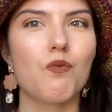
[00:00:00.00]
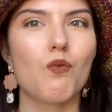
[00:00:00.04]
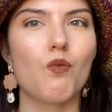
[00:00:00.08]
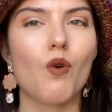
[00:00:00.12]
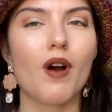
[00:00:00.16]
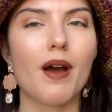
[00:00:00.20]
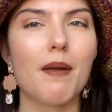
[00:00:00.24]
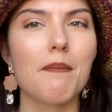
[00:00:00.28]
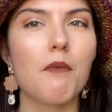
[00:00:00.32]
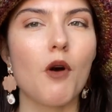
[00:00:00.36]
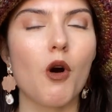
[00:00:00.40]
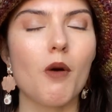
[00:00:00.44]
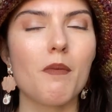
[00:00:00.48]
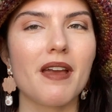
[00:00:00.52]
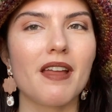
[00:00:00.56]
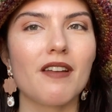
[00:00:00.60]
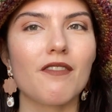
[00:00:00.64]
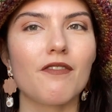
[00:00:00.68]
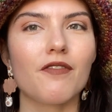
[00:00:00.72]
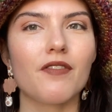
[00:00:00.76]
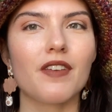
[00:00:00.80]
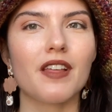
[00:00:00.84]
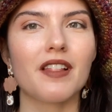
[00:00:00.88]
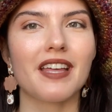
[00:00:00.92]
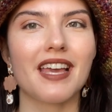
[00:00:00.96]
one moment
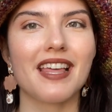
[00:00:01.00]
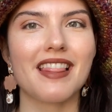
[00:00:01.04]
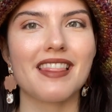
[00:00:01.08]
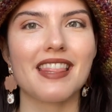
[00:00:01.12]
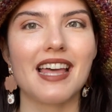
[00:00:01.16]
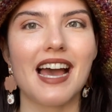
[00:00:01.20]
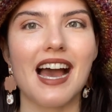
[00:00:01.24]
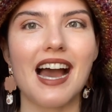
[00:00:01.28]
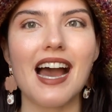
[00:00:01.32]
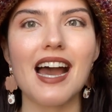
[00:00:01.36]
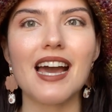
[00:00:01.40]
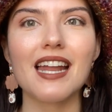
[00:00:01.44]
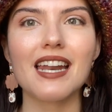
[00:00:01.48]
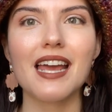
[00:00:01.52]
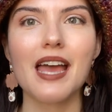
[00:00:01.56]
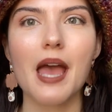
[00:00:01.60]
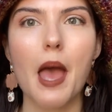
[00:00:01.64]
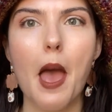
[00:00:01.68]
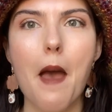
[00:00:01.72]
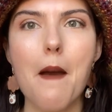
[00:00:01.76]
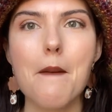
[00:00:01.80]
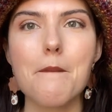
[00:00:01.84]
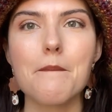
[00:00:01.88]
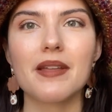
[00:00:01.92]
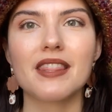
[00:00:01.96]
feeling that,
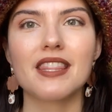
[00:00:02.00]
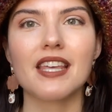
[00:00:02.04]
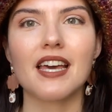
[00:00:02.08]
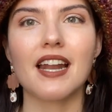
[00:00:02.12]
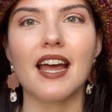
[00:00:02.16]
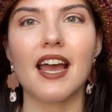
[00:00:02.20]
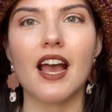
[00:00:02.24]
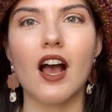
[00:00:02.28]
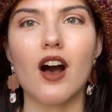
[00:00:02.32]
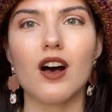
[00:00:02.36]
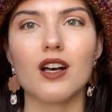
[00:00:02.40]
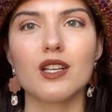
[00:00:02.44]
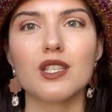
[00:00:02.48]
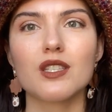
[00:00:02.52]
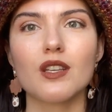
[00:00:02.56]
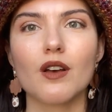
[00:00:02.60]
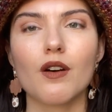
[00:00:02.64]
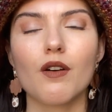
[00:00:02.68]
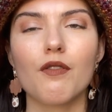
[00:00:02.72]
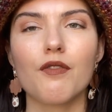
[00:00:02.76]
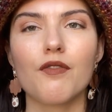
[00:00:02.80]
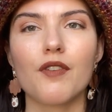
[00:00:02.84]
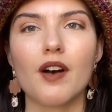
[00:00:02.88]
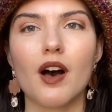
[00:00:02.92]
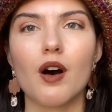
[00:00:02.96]
but then I
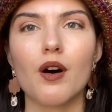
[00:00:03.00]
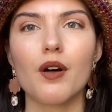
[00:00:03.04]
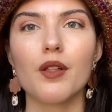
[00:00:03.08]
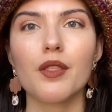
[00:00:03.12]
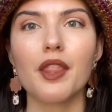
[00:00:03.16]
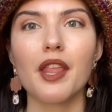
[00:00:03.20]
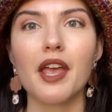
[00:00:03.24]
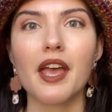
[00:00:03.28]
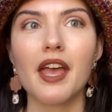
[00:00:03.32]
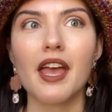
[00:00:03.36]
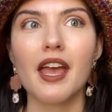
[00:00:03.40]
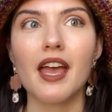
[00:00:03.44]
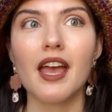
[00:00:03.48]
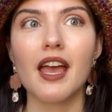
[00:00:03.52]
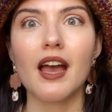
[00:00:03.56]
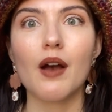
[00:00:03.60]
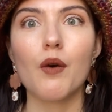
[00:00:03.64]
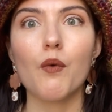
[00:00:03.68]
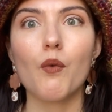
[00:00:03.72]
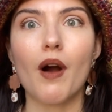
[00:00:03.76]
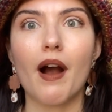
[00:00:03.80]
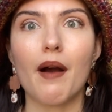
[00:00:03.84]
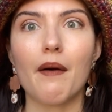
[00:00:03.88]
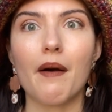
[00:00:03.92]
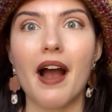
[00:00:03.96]
also felt,
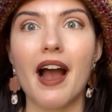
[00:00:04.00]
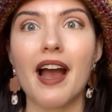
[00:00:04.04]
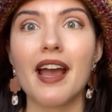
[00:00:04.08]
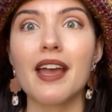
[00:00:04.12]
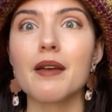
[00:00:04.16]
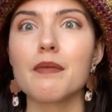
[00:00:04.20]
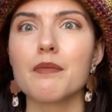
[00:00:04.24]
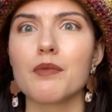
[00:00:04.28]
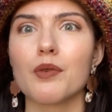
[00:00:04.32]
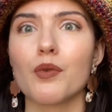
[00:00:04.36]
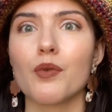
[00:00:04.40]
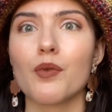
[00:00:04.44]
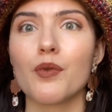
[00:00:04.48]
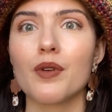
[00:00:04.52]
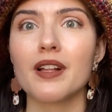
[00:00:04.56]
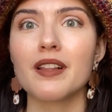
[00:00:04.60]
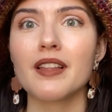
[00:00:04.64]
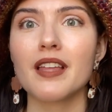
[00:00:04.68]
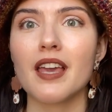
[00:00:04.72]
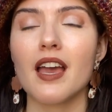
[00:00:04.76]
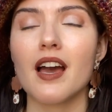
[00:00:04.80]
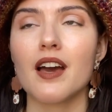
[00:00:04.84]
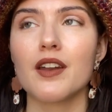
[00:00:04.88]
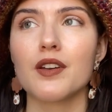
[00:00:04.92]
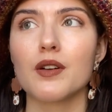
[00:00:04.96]
wow, I am
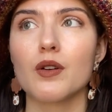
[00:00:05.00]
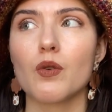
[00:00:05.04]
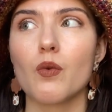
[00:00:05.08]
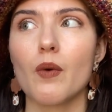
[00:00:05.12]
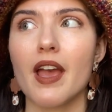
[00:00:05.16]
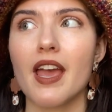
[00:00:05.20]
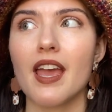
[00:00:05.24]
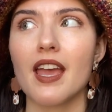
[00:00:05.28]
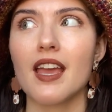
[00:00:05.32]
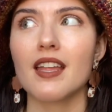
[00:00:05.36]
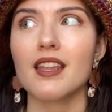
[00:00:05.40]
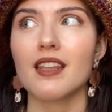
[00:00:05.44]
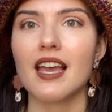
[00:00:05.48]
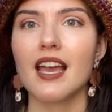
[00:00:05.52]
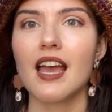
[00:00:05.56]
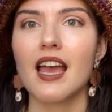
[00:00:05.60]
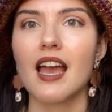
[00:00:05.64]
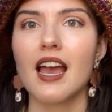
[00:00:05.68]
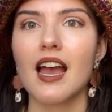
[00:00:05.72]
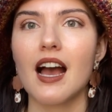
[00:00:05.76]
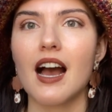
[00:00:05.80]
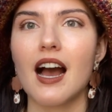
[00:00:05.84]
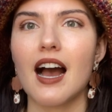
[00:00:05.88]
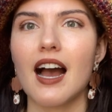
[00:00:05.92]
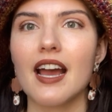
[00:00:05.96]
really underweight.
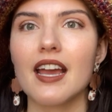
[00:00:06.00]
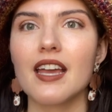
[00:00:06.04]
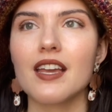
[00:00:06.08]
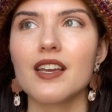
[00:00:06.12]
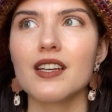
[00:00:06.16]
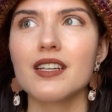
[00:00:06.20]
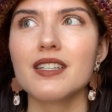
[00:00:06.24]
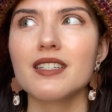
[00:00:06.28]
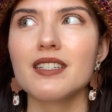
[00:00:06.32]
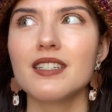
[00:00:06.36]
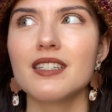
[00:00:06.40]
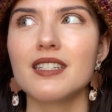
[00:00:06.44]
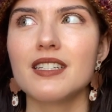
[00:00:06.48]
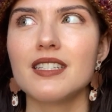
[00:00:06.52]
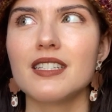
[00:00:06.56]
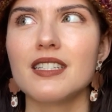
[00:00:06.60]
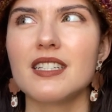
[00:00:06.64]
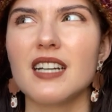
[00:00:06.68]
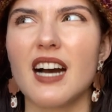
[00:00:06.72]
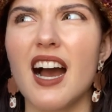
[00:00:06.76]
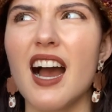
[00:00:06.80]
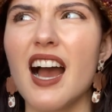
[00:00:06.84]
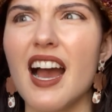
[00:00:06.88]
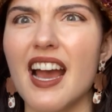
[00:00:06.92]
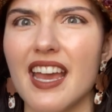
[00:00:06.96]
I could
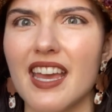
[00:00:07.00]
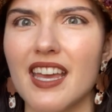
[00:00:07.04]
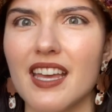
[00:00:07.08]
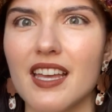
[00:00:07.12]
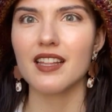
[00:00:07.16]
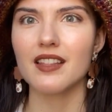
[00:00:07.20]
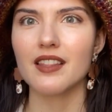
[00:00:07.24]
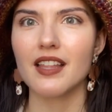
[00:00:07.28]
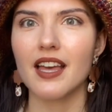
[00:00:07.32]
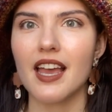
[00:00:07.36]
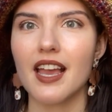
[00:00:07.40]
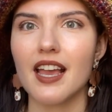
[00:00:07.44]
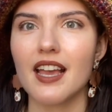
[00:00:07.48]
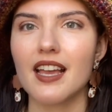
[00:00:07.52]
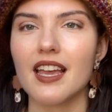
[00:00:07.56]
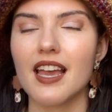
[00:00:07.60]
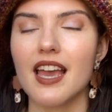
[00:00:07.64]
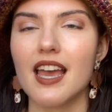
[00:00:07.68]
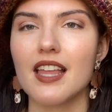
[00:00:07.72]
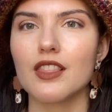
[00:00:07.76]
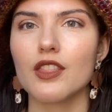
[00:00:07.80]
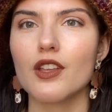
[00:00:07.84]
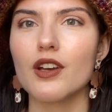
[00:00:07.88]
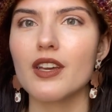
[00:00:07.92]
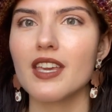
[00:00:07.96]
die.
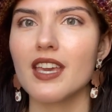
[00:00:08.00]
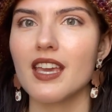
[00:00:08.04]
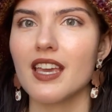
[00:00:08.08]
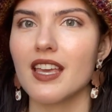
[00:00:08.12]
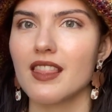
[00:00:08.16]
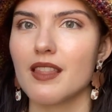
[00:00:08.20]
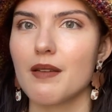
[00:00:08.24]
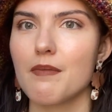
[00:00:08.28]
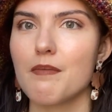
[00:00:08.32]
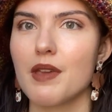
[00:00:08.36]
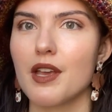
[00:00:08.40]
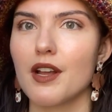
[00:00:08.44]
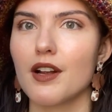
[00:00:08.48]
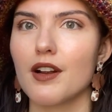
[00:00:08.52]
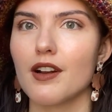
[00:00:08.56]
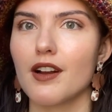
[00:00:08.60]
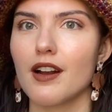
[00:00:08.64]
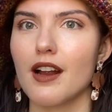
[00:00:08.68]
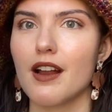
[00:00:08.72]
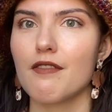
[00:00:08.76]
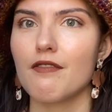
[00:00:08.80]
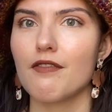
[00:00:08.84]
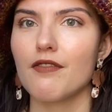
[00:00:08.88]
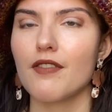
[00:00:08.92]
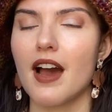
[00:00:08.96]
And looking in the mirror
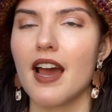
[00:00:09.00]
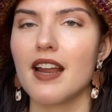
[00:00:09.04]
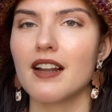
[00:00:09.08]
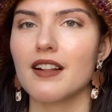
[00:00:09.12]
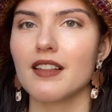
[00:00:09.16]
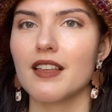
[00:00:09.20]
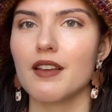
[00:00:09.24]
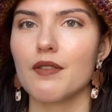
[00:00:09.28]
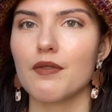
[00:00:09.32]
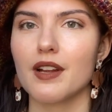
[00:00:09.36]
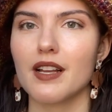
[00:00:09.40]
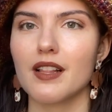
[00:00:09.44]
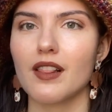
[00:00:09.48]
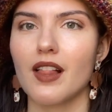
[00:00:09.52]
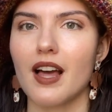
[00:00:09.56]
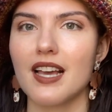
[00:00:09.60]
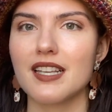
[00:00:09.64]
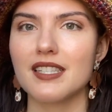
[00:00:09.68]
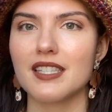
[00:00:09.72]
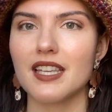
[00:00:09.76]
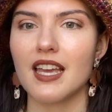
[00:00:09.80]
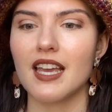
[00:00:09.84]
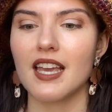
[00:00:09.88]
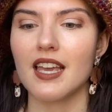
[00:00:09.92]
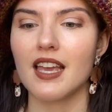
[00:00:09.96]
and finally
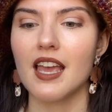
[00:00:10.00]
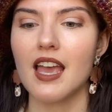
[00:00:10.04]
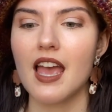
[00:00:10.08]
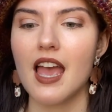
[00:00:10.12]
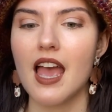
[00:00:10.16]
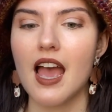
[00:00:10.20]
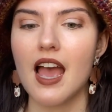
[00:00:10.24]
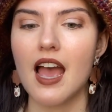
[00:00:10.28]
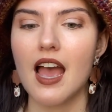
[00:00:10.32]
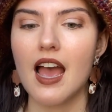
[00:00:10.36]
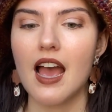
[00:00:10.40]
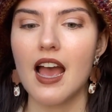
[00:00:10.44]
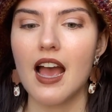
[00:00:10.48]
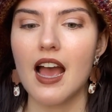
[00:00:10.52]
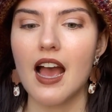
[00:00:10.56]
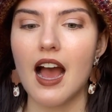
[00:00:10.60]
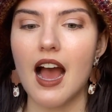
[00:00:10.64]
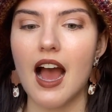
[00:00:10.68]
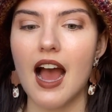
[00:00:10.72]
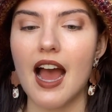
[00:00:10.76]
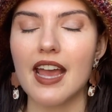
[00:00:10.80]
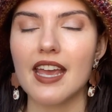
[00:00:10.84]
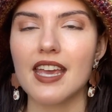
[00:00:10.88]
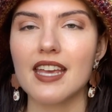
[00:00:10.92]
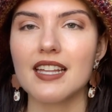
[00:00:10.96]
realizing
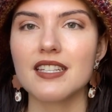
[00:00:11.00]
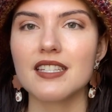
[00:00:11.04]
I can